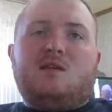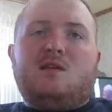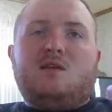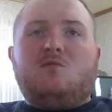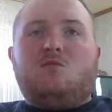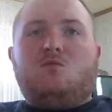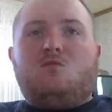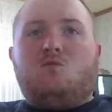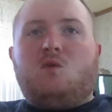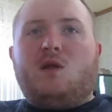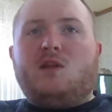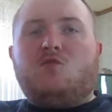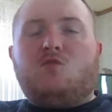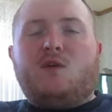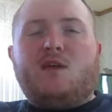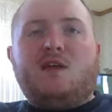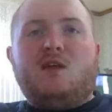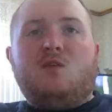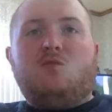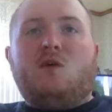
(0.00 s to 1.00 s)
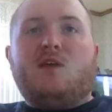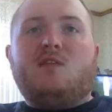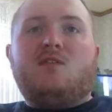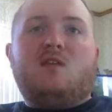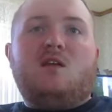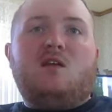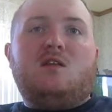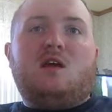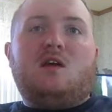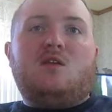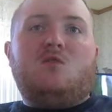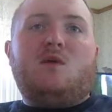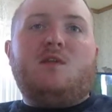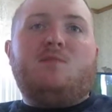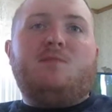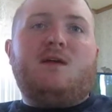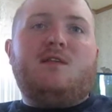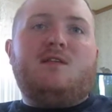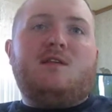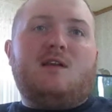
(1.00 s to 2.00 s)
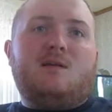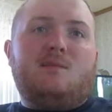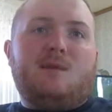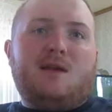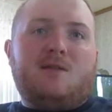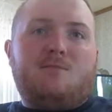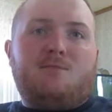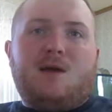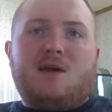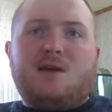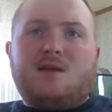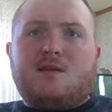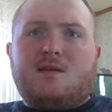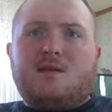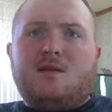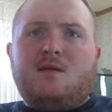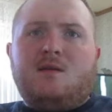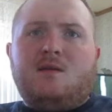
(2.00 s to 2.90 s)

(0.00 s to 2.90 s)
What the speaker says: 120 in the Western on the westbound side of Mass Pike.